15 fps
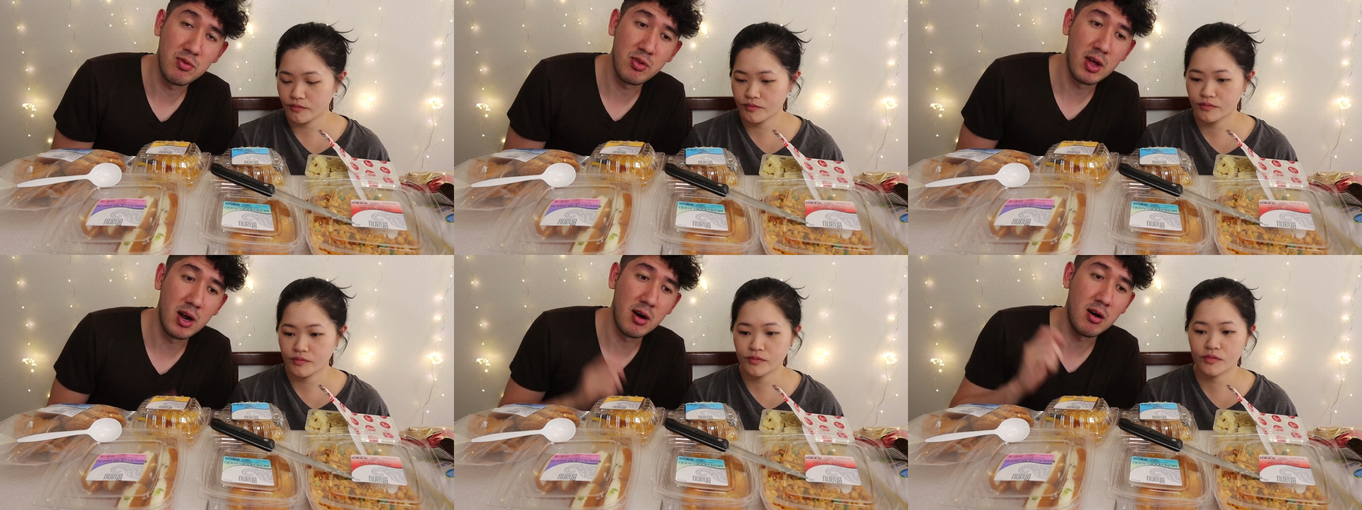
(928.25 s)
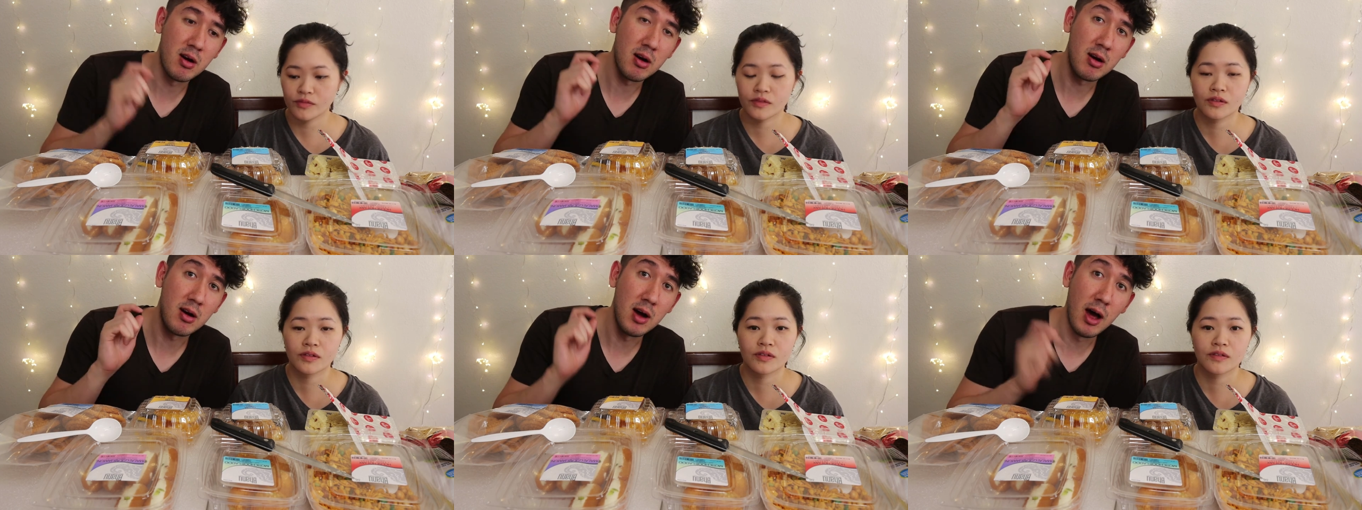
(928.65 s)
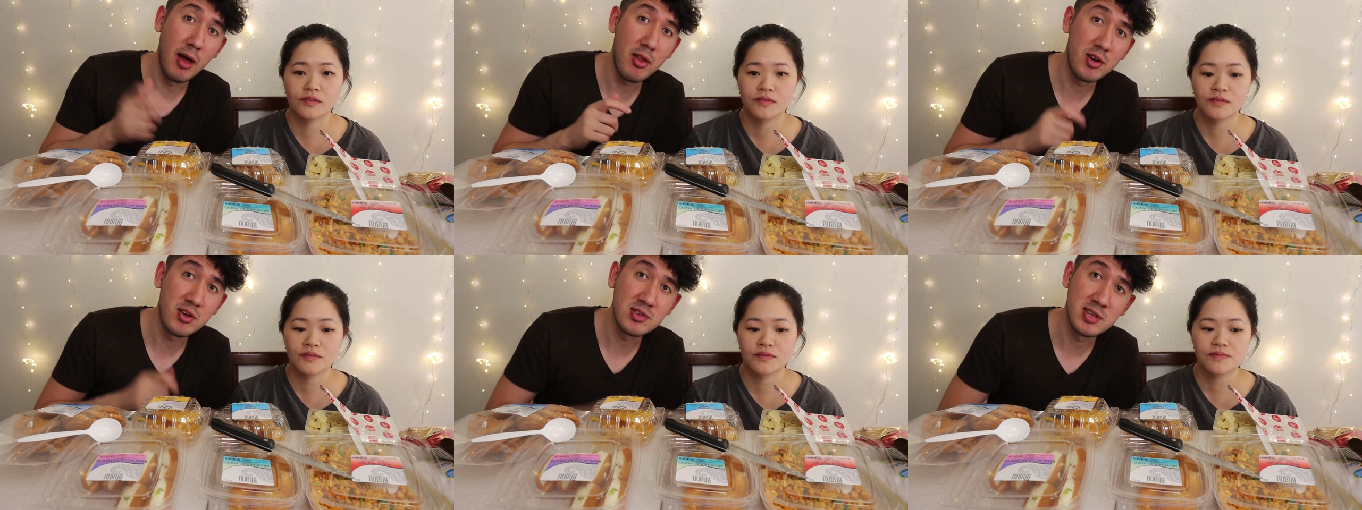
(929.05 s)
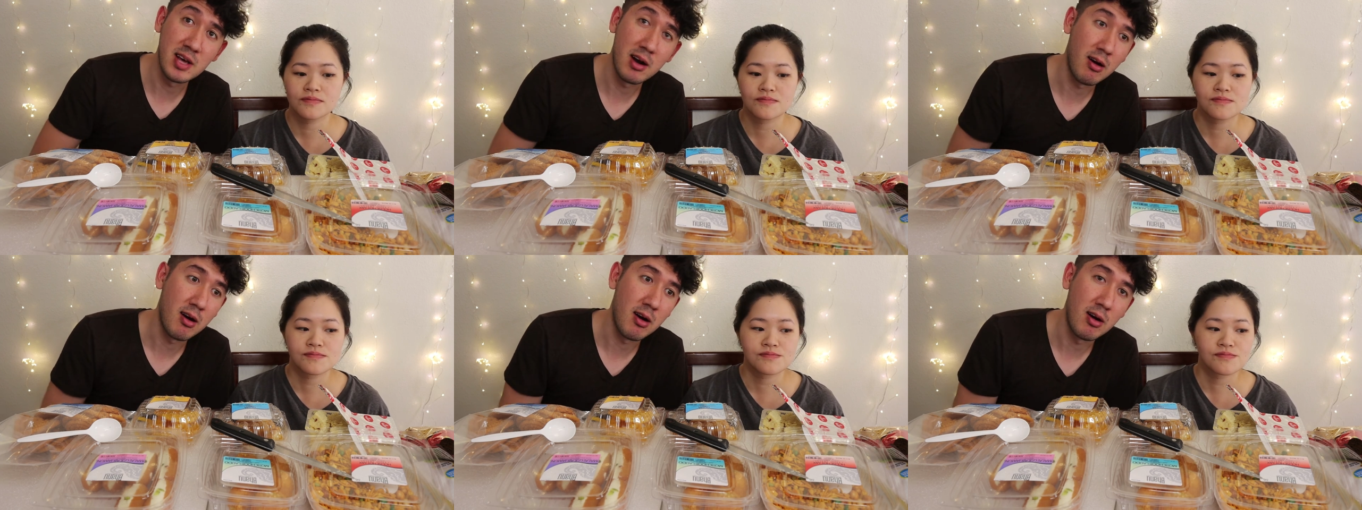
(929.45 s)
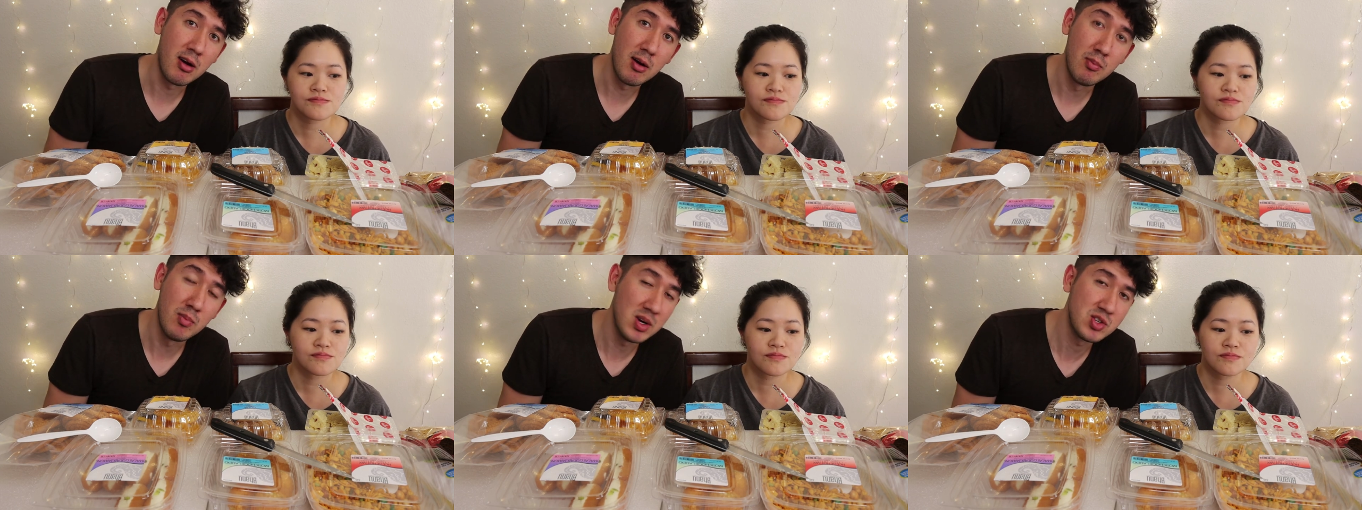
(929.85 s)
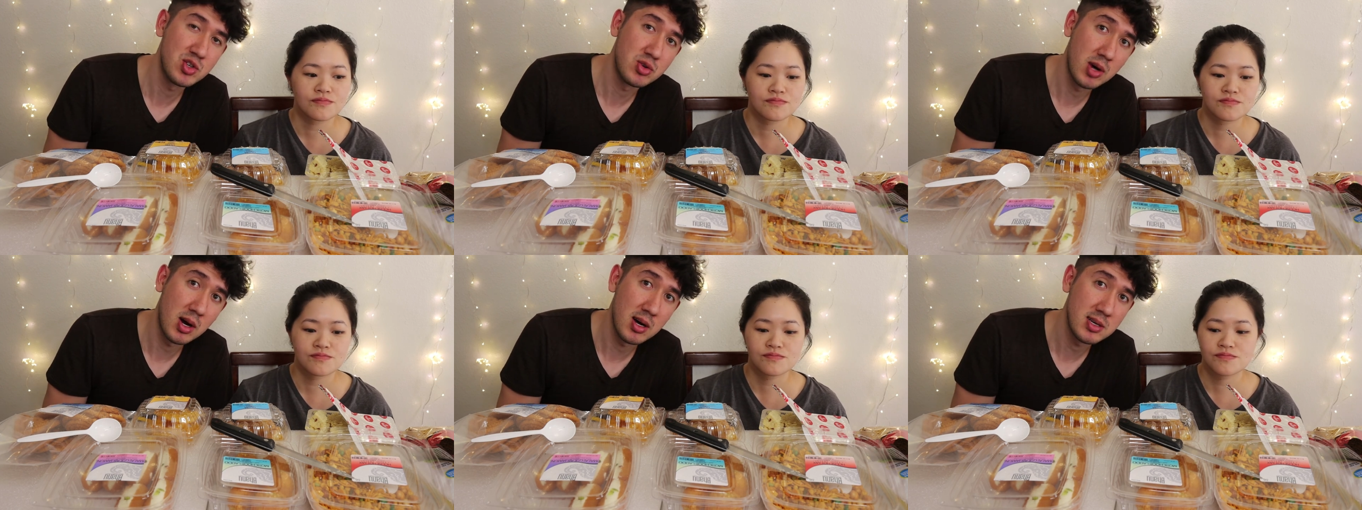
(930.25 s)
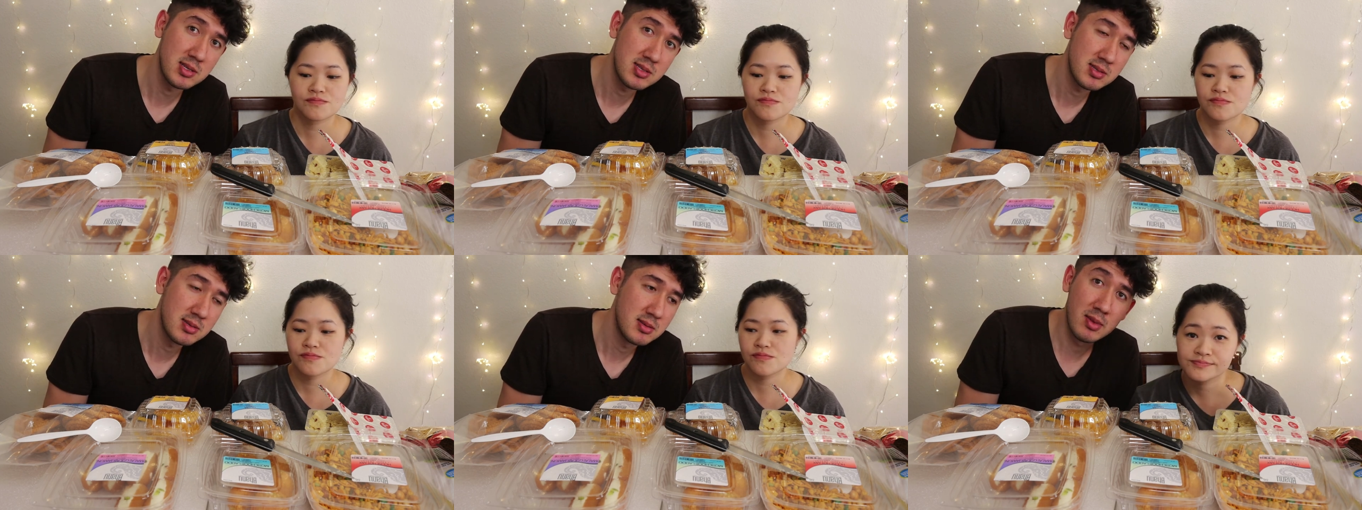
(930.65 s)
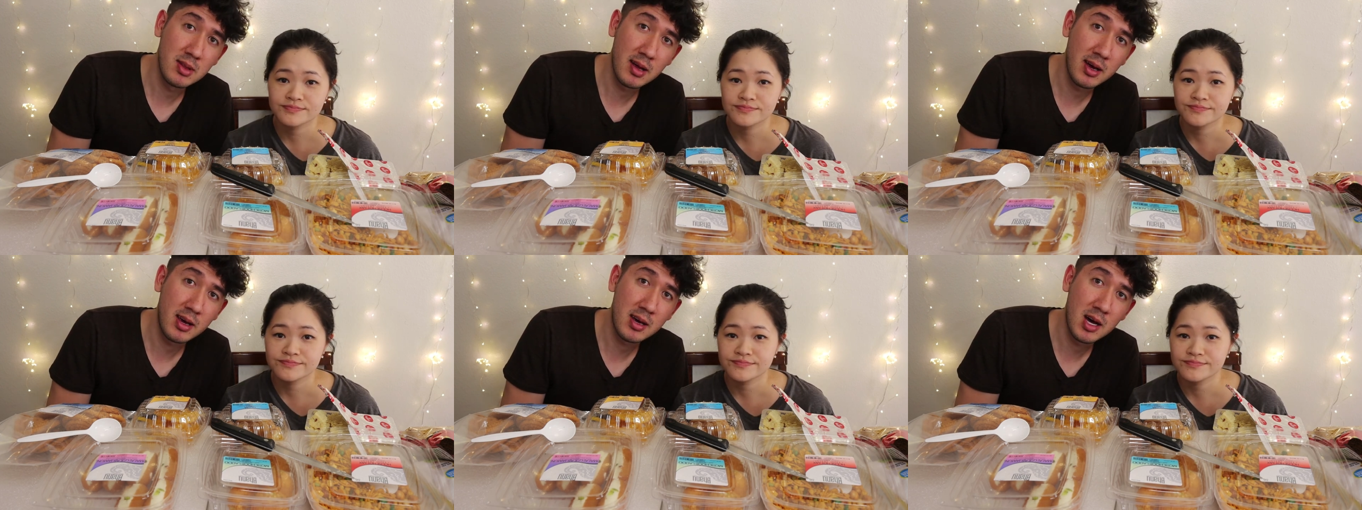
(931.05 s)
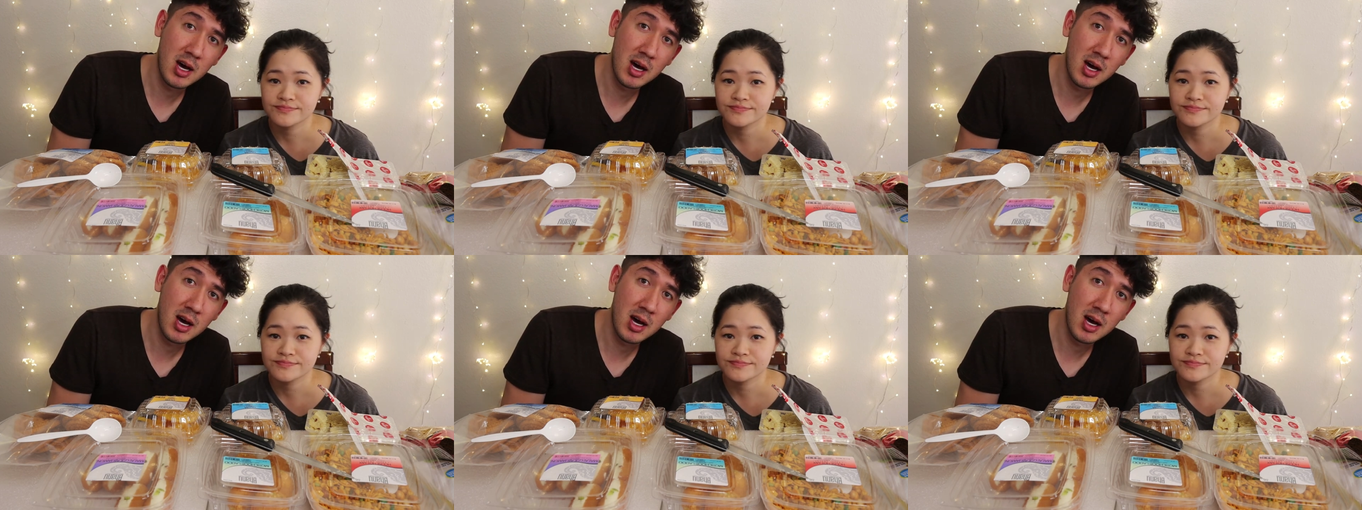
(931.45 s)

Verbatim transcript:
Speaker 1: there are others that are must tries. Like,